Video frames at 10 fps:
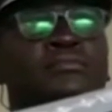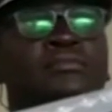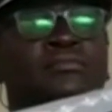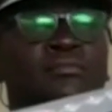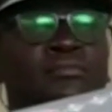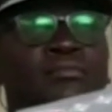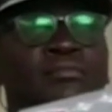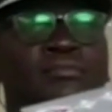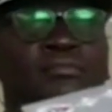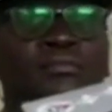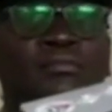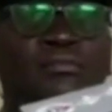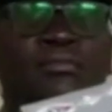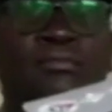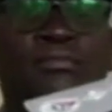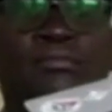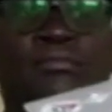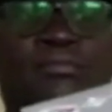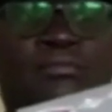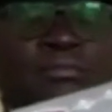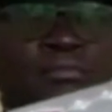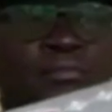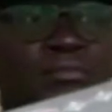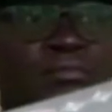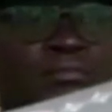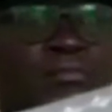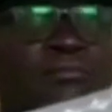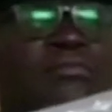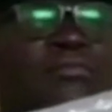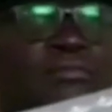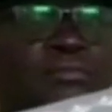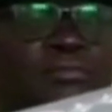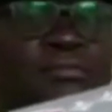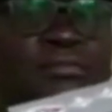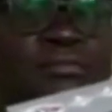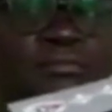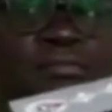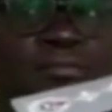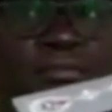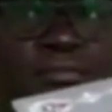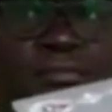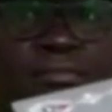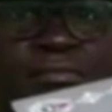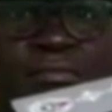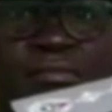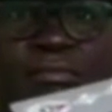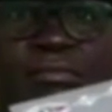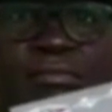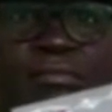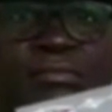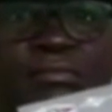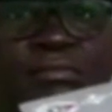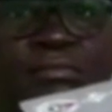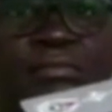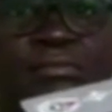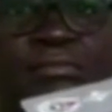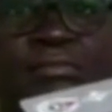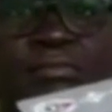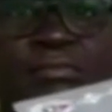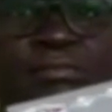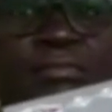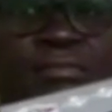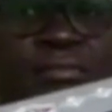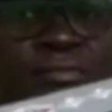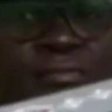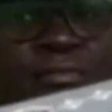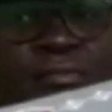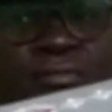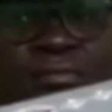No words are spoken by the person on screen.